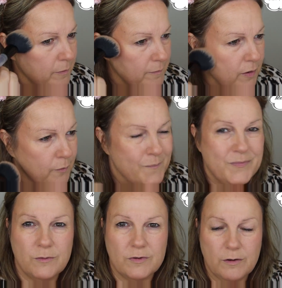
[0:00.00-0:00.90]
Mel.
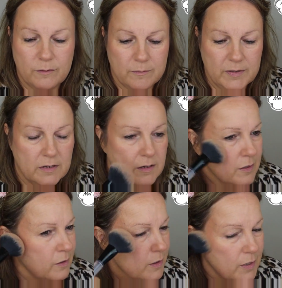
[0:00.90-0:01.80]
You'll know who I mean.
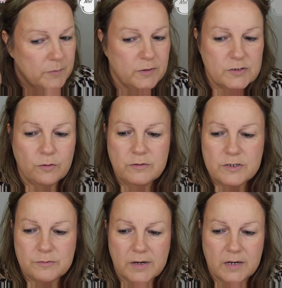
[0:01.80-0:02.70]
Because
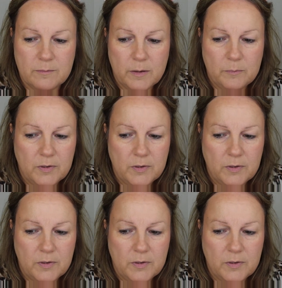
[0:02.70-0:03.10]
on screen, my